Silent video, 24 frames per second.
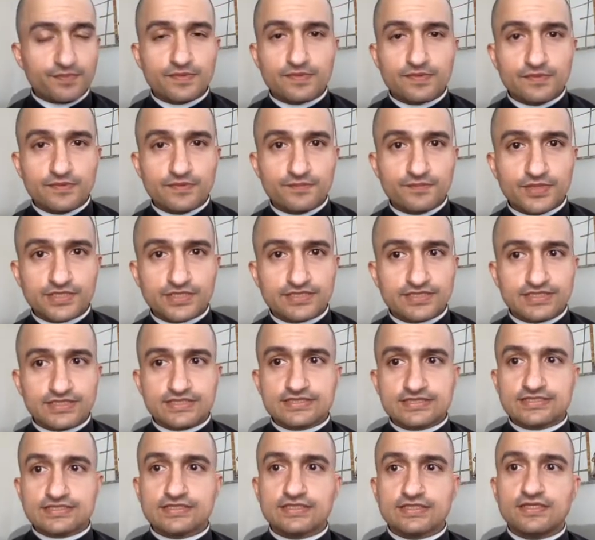button
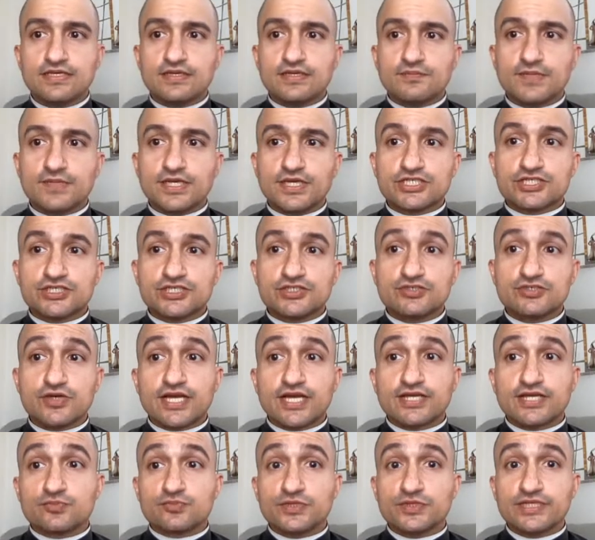is. Make sure you know
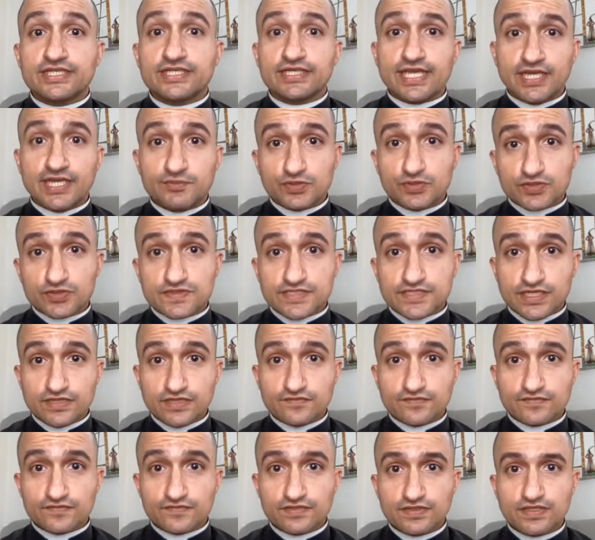how to rename
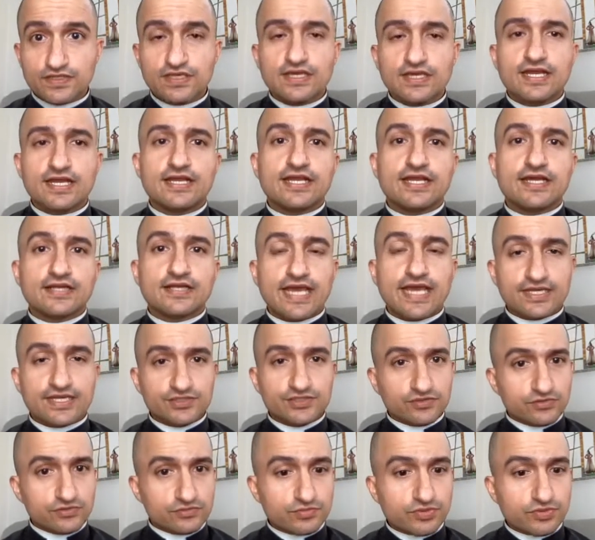yourself and how to add
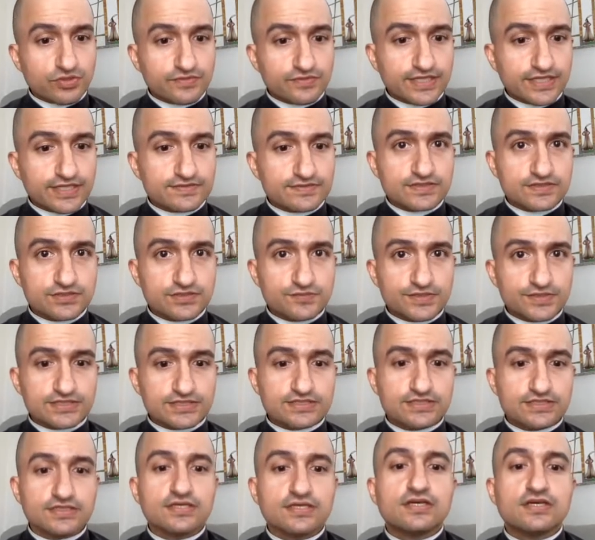your own pronouns to
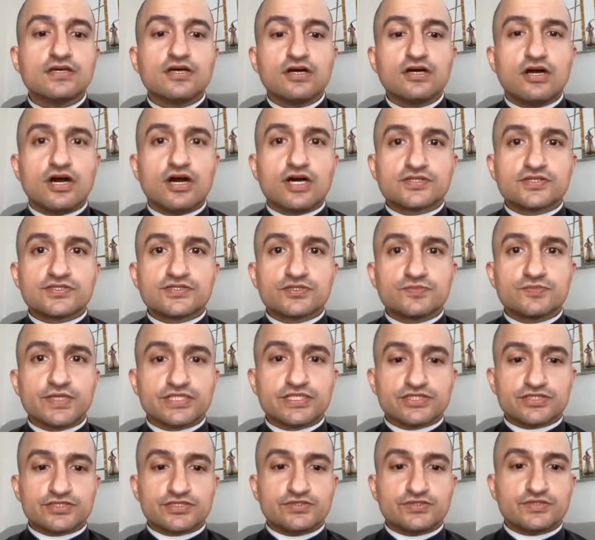it. Also, make
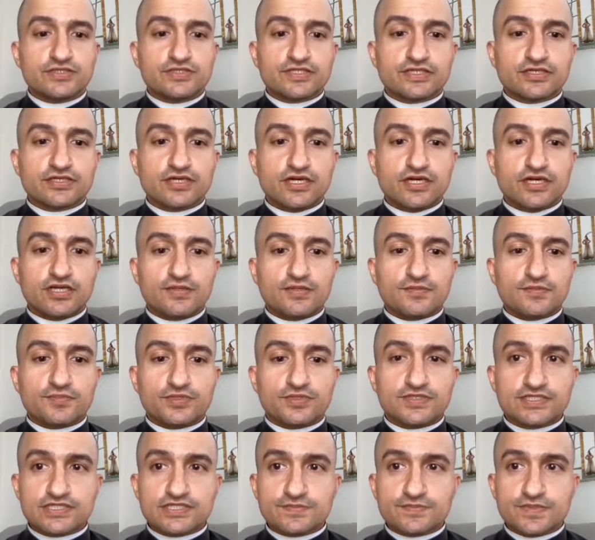sure you click on
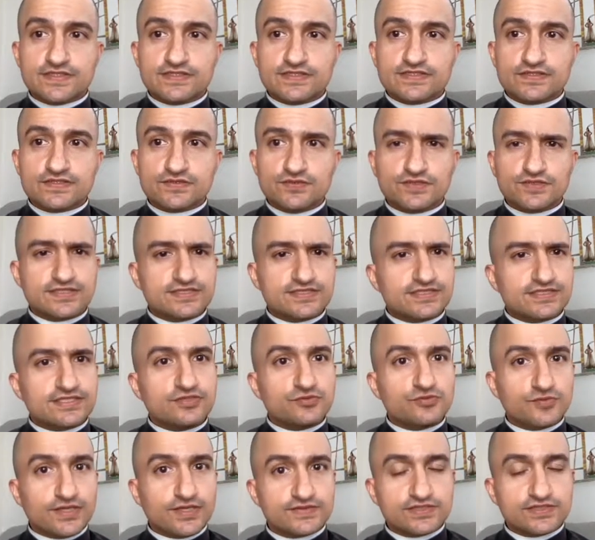participants so you can see
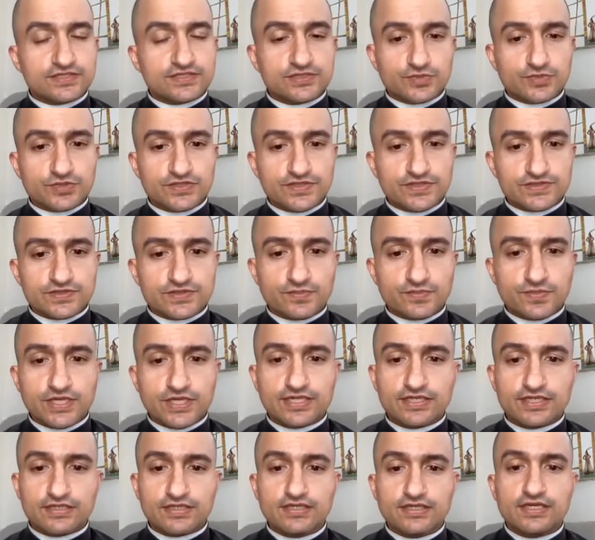who else is
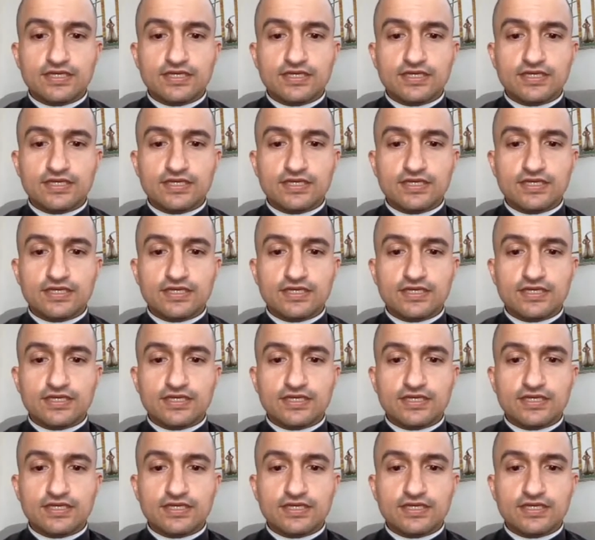participating.